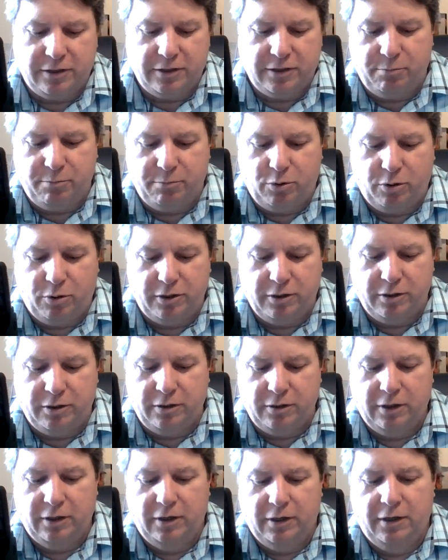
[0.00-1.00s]
it's important.
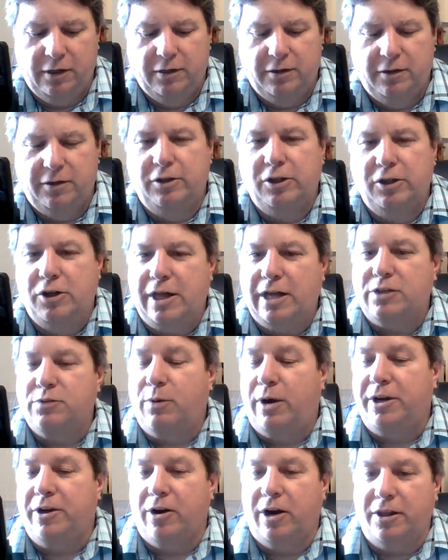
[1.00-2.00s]
You know, that's
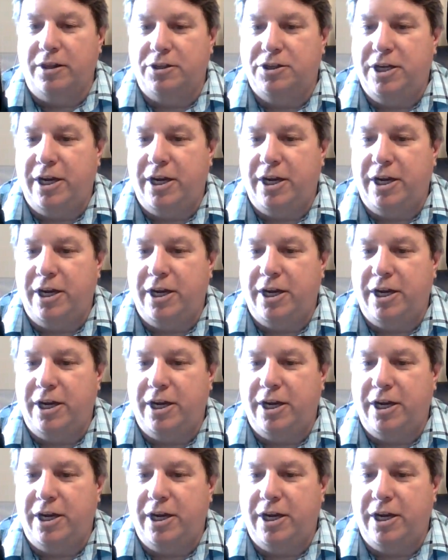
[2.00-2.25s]
why you're on the